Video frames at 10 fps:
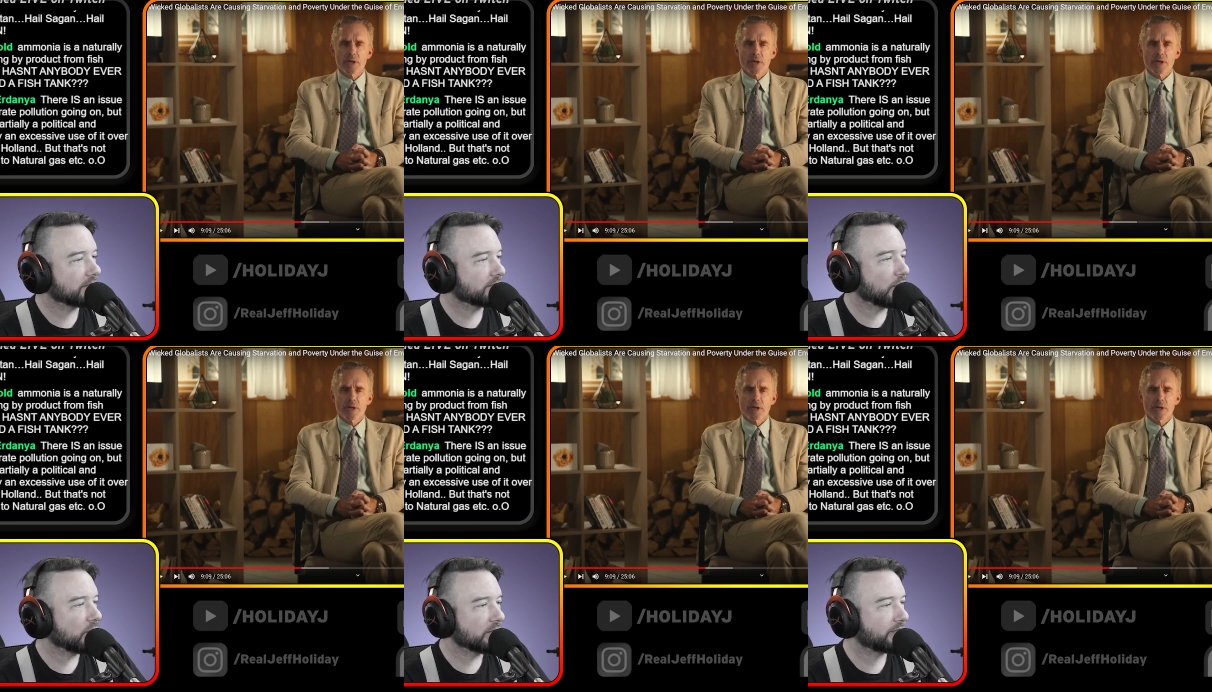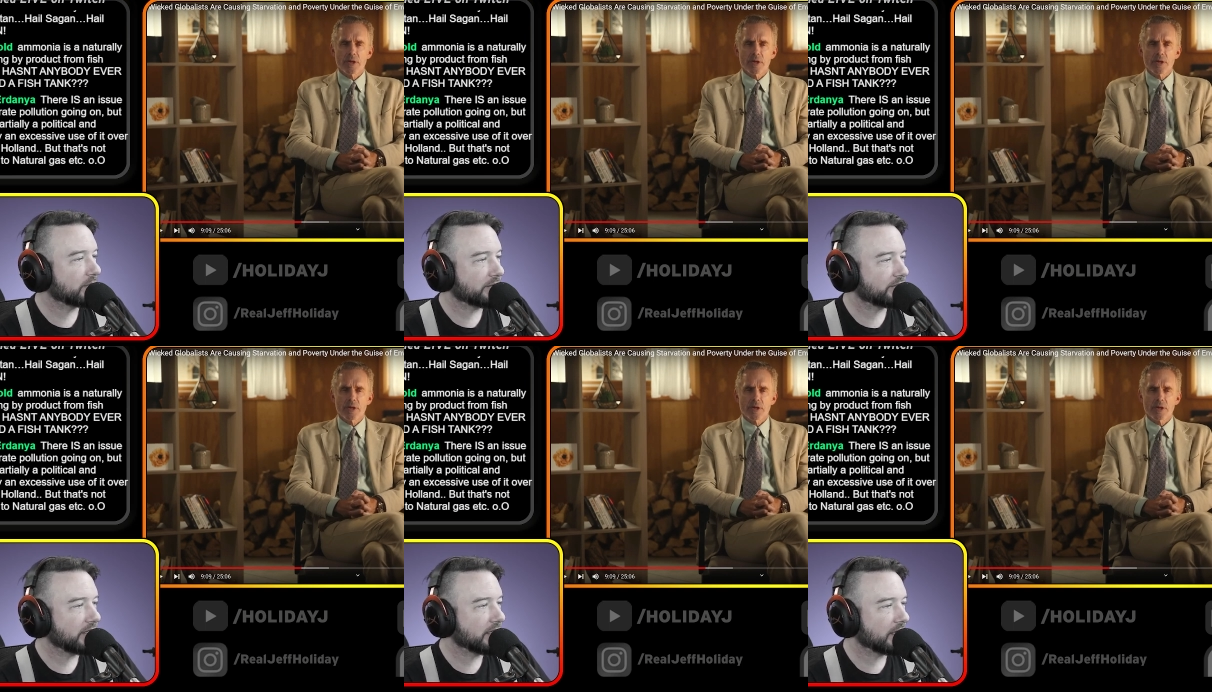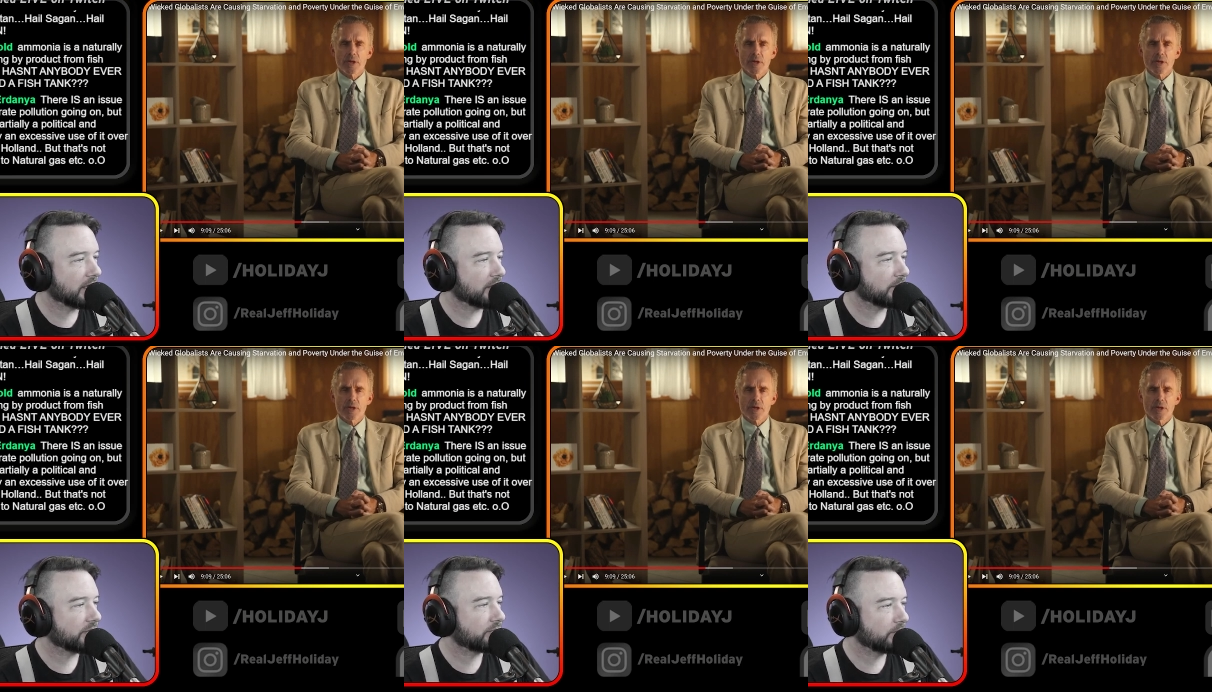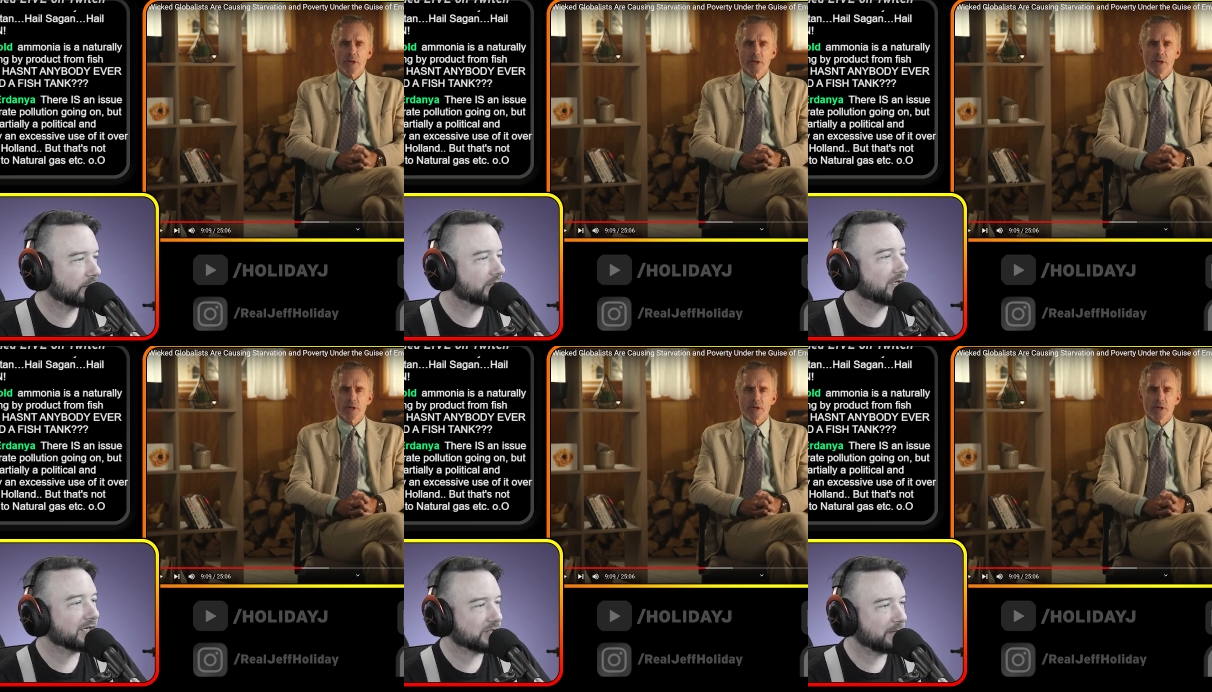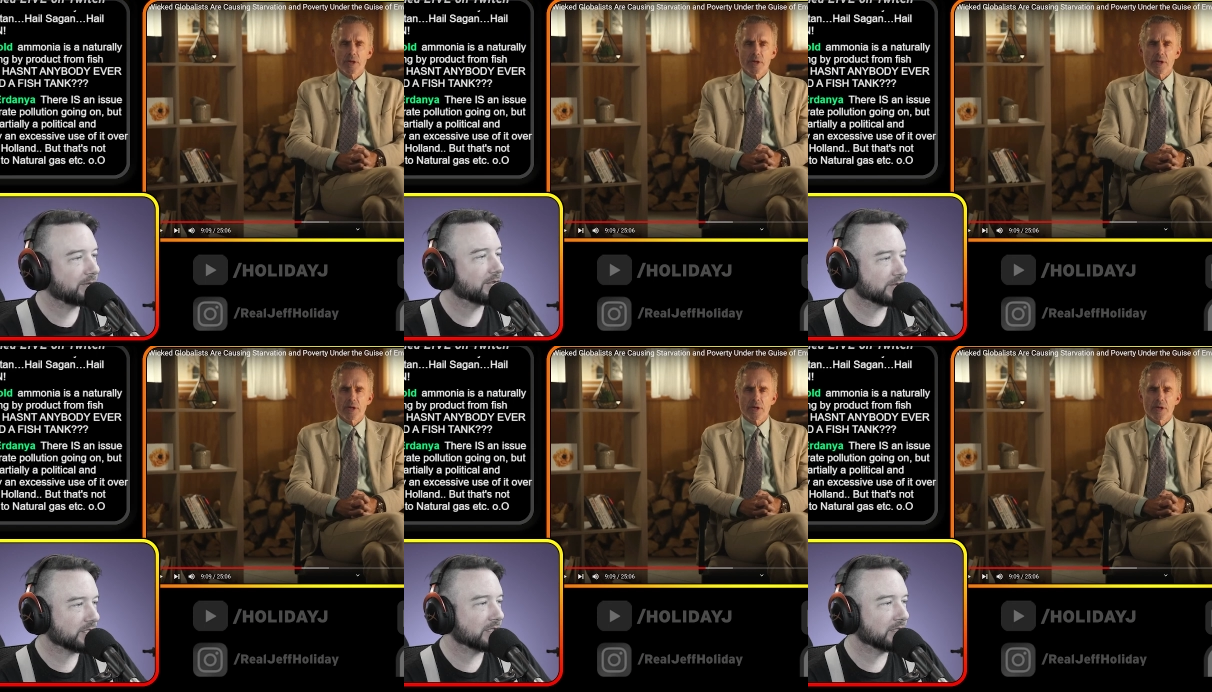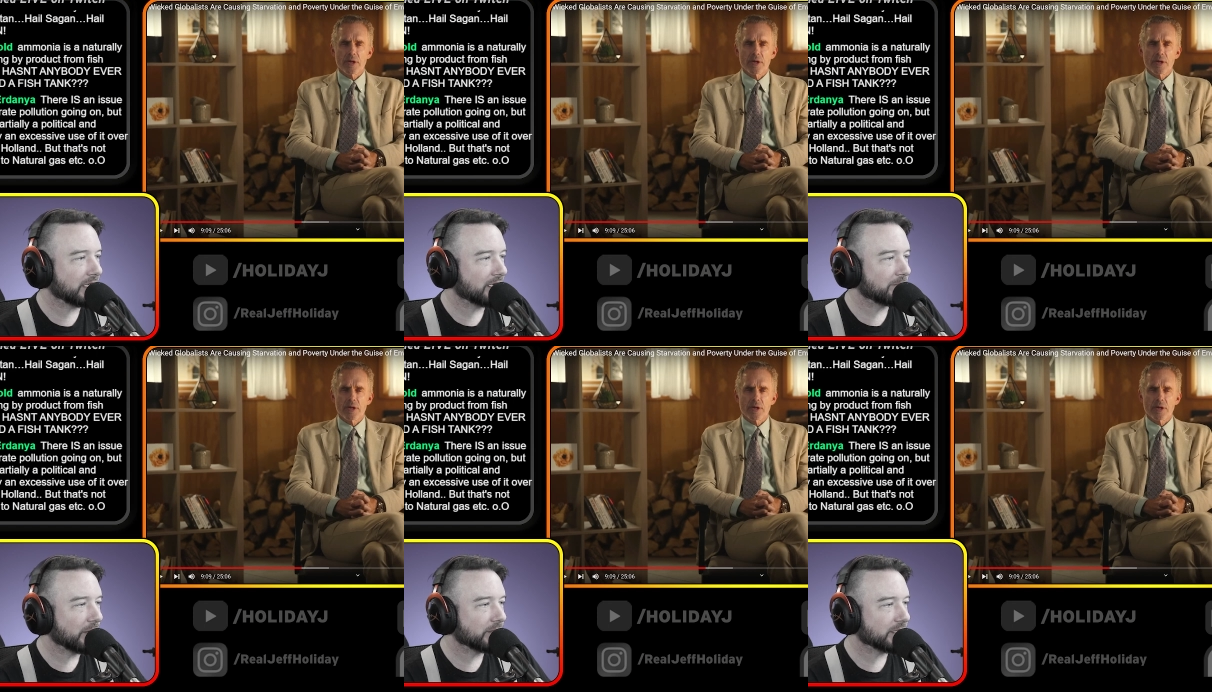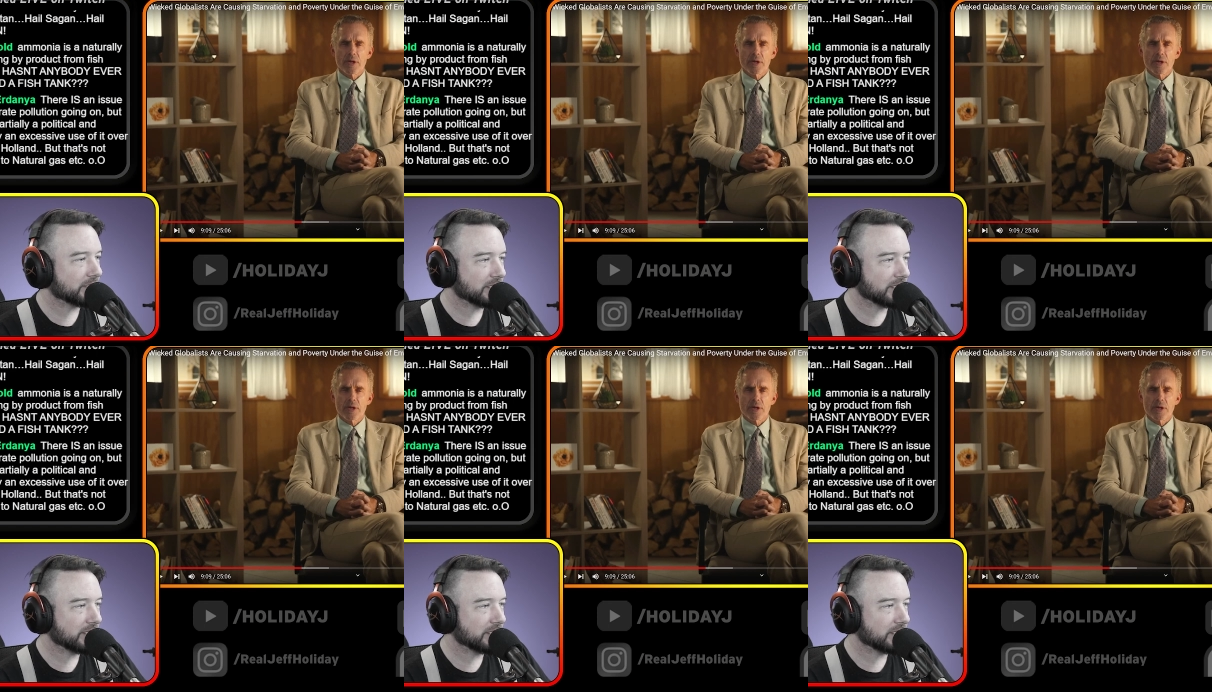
Speaker 1: The whole thing with the uh, with with nitrate pollution and ammonia and shit.